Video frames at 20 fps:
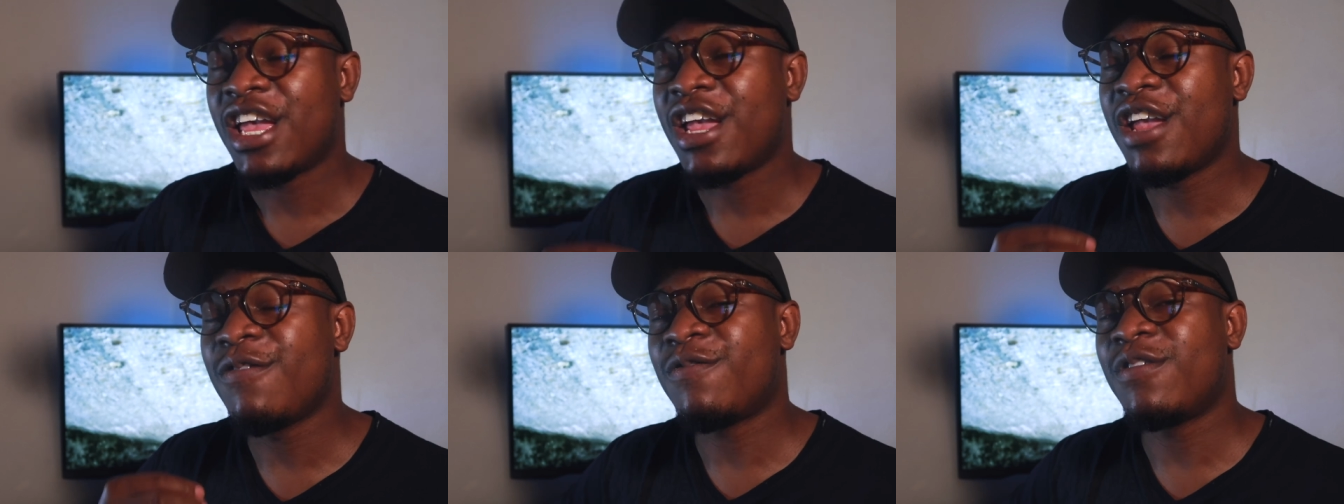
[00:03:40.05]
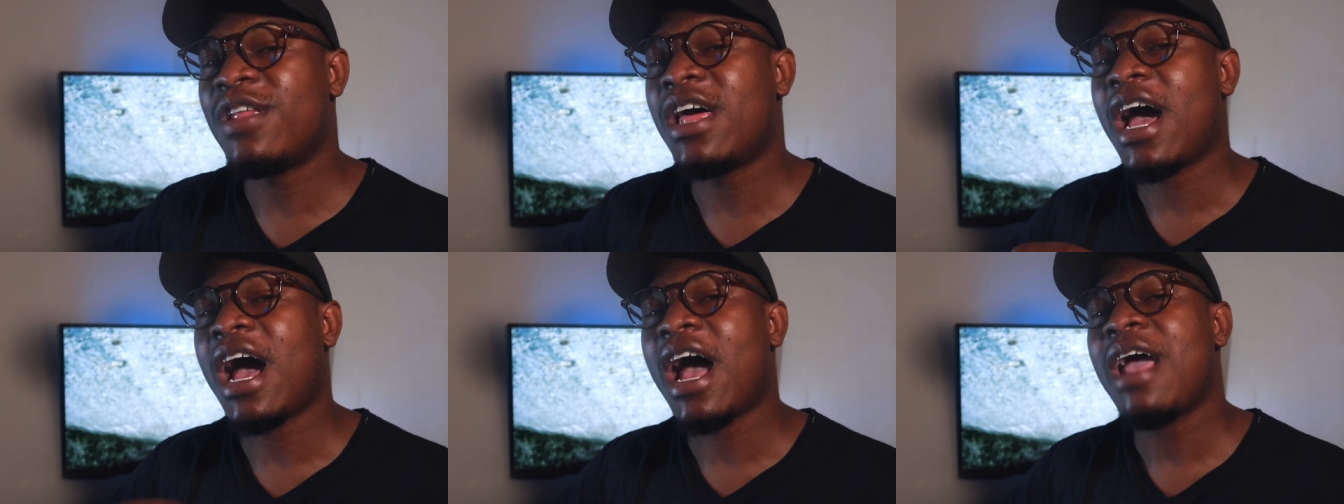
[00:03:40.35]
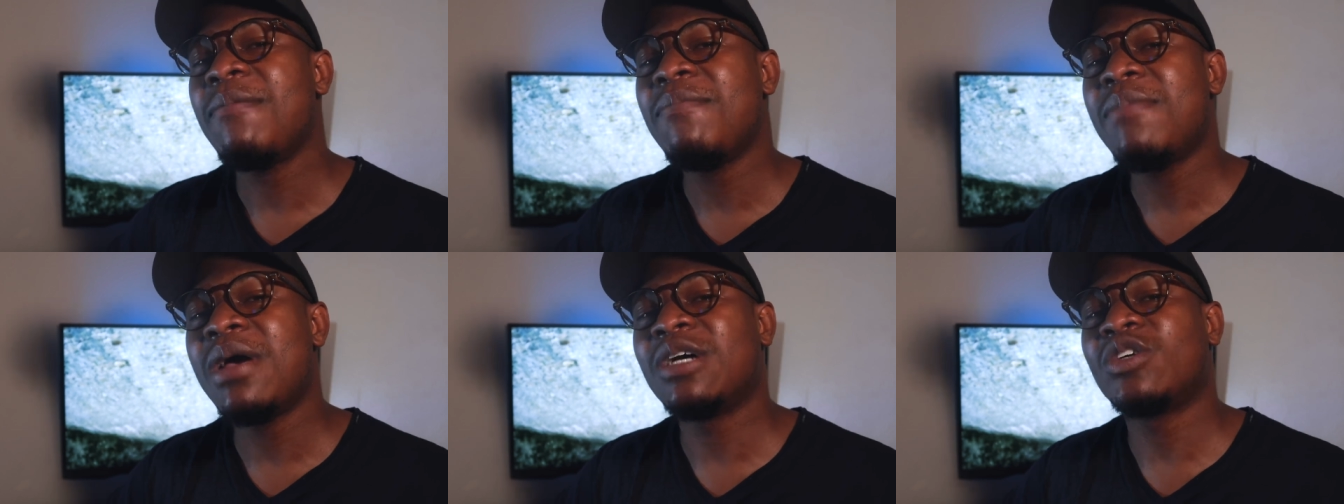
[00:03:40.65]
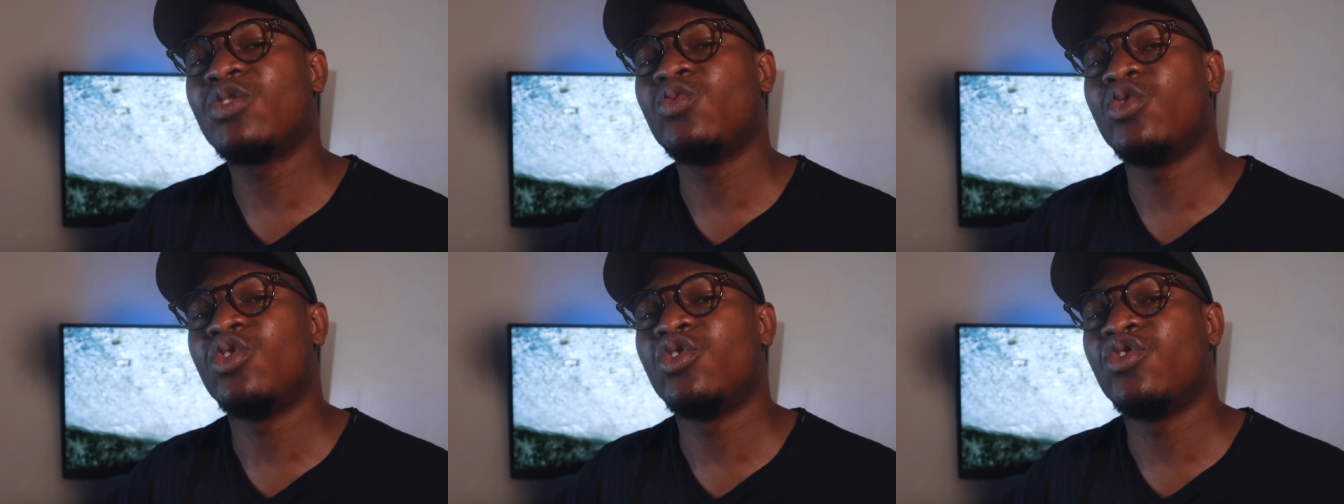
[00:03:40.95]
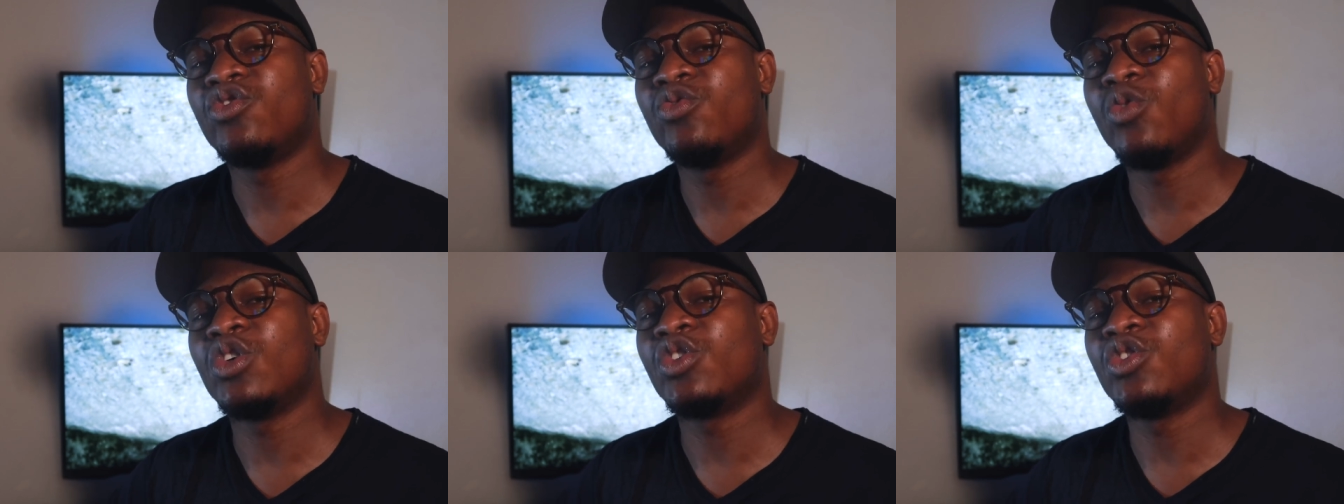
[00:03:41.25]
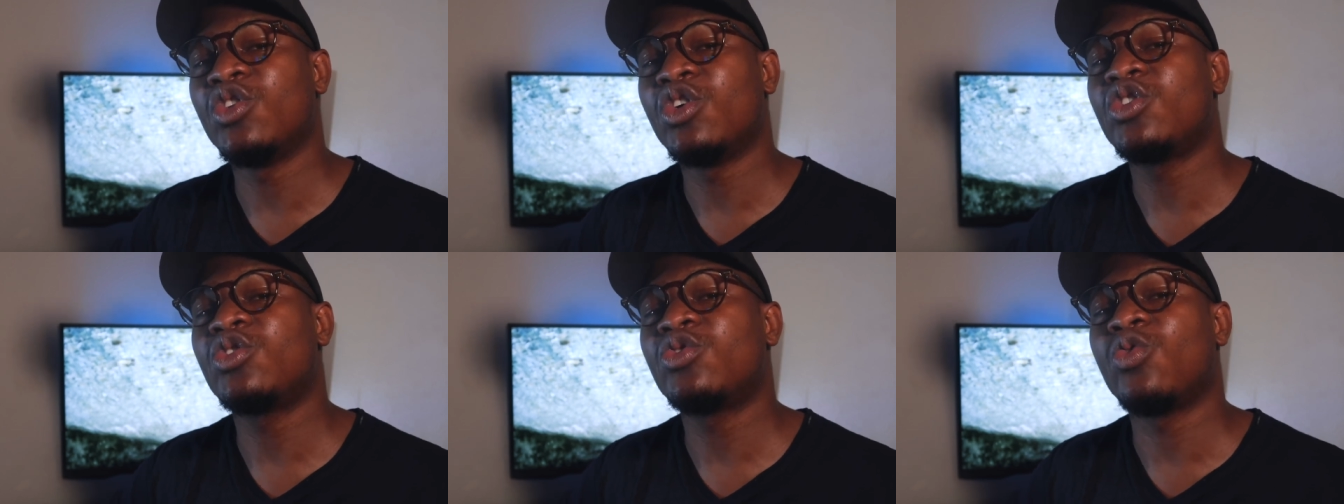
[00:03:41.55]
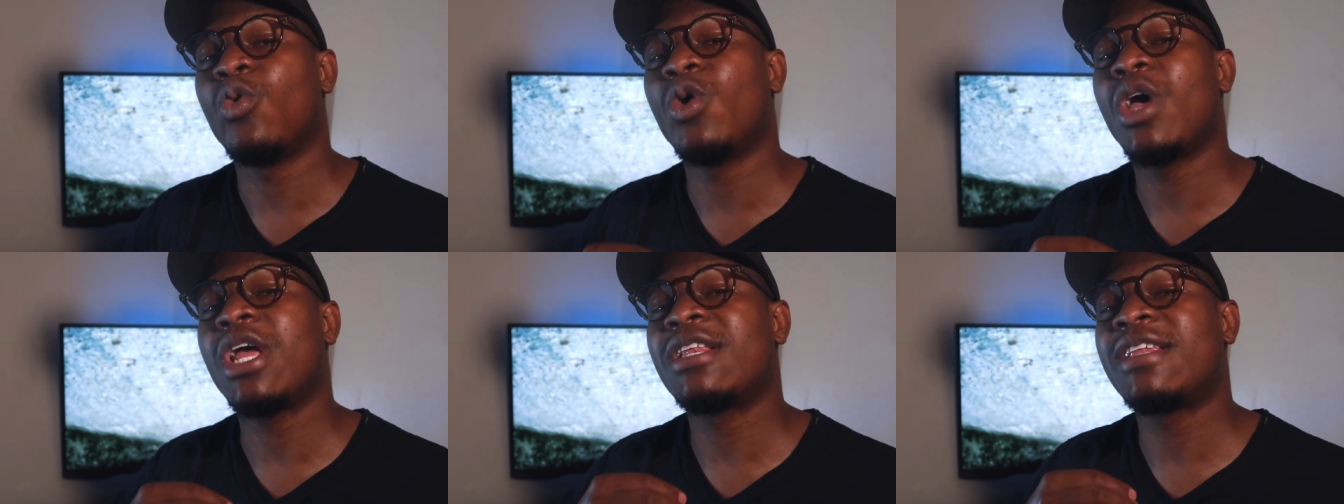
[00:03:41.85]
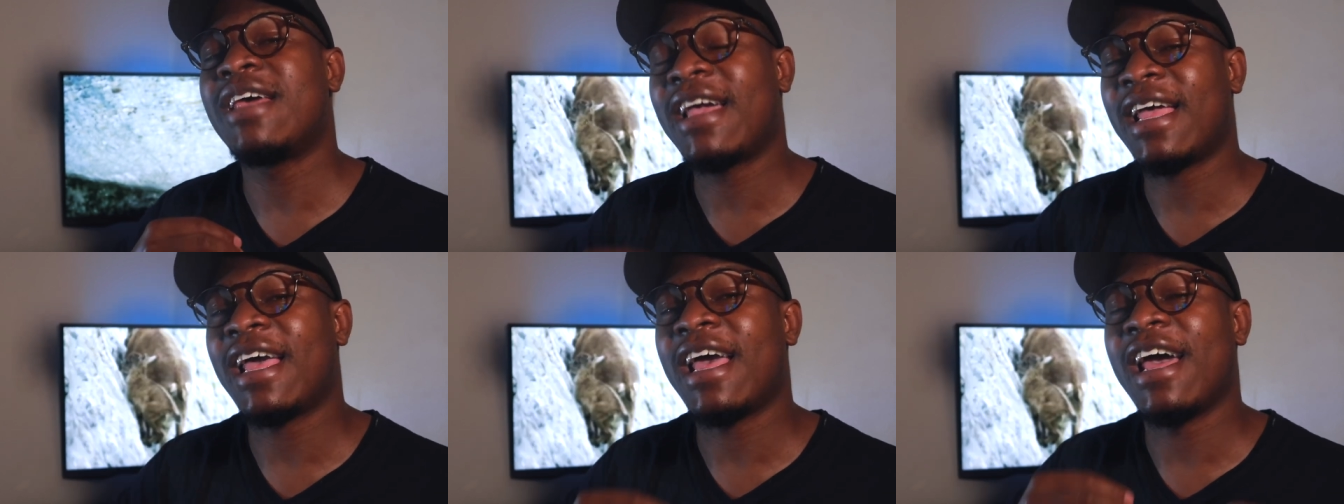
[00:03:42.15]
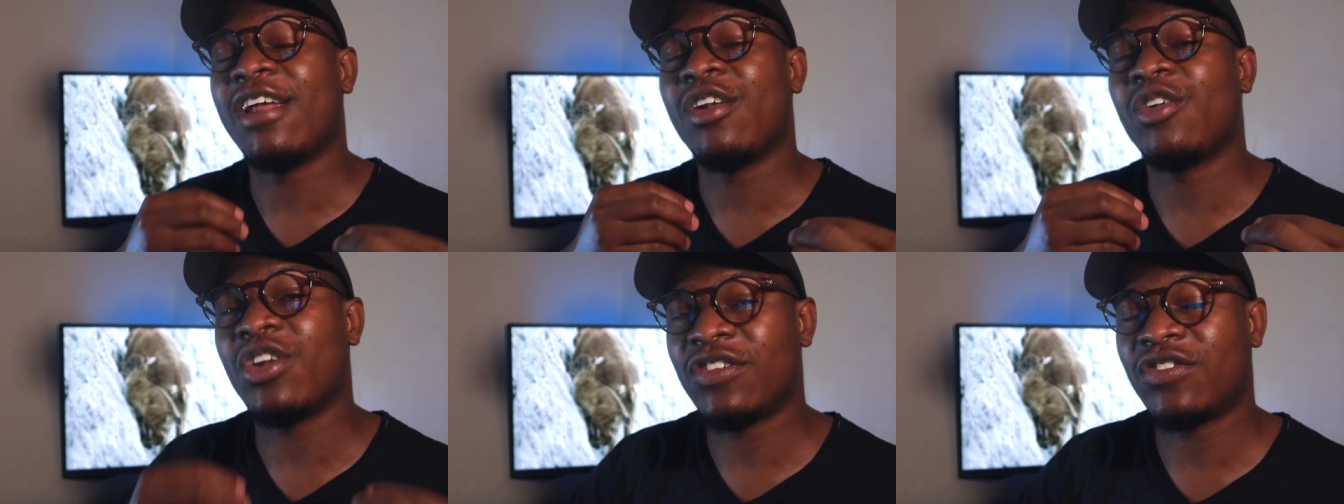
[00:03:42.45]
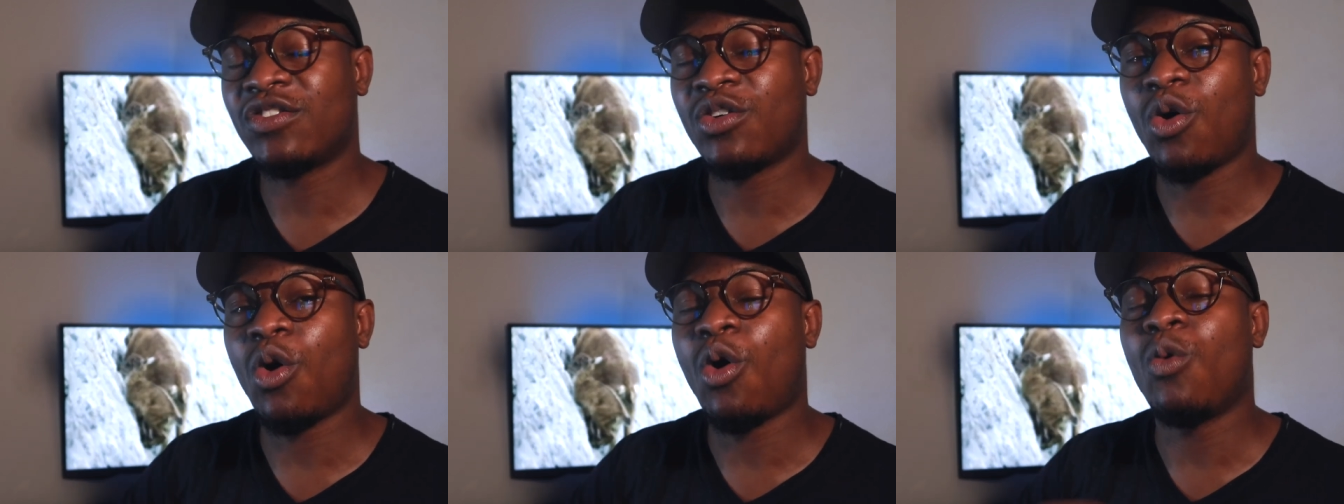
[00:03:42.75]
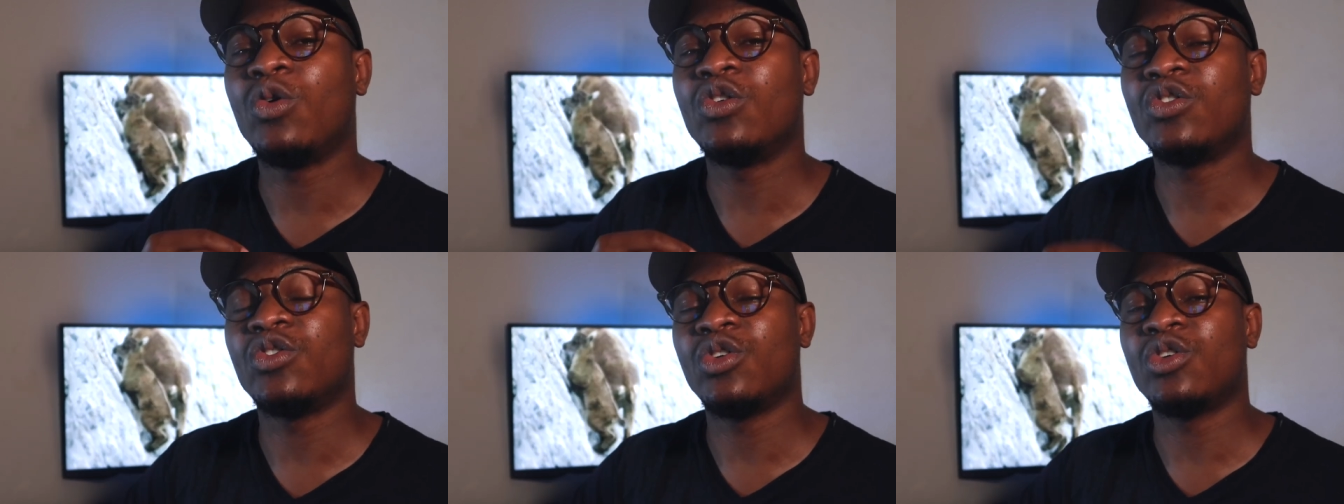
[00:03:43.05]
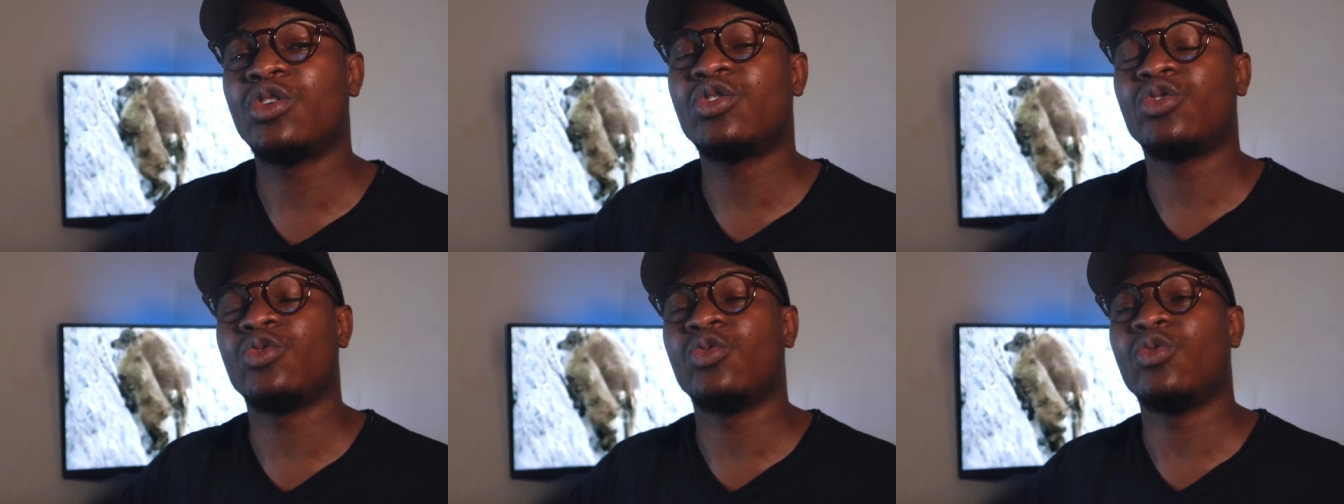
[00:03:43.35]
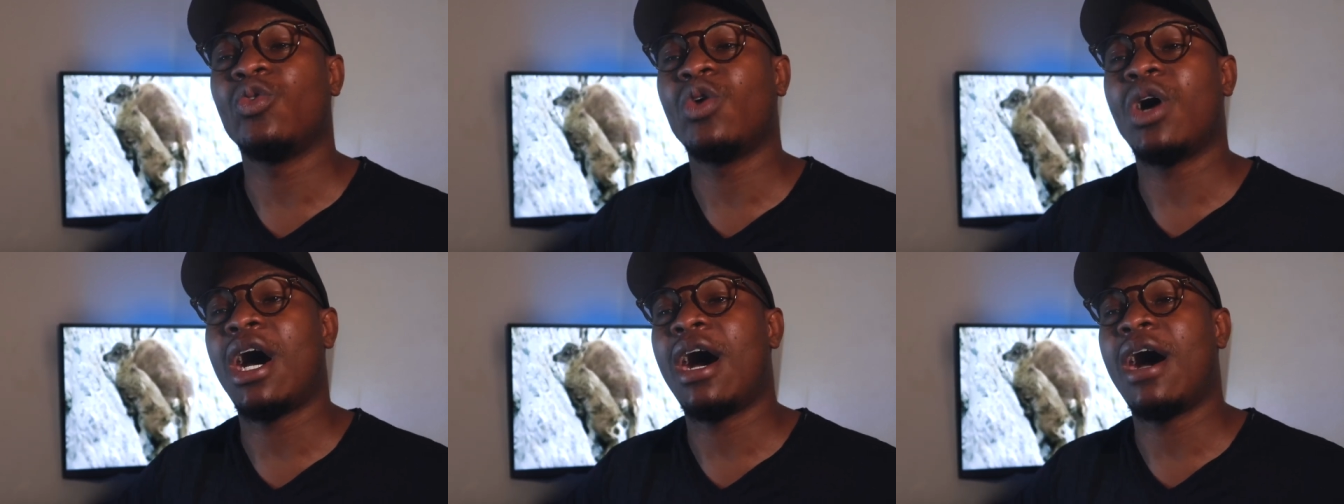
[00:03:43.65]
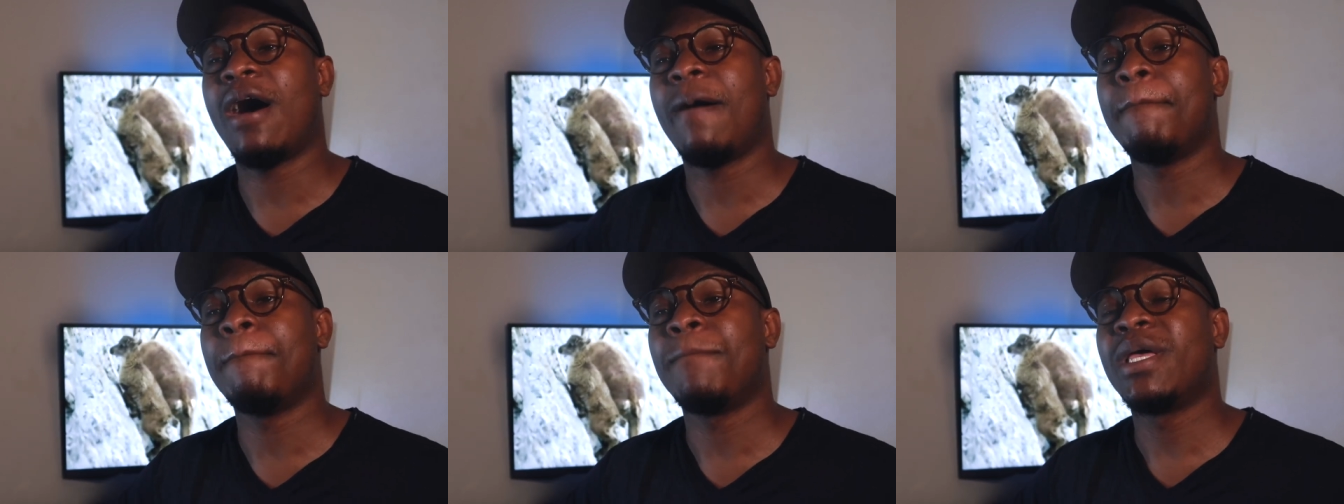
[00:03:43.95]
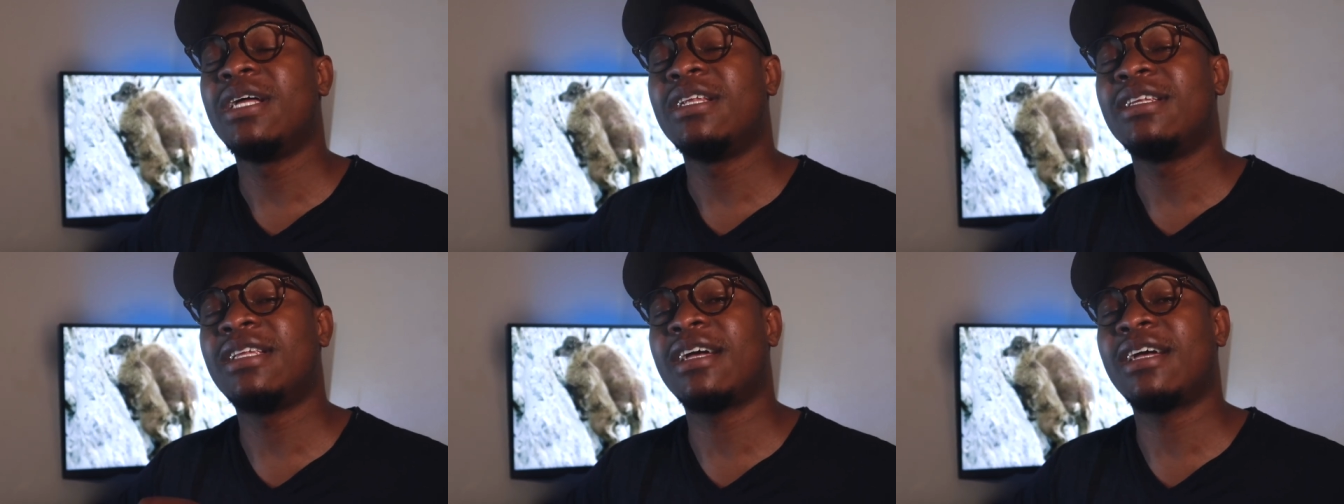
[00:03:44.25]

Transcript: if the ibex would, was not to take a risk or was not to um,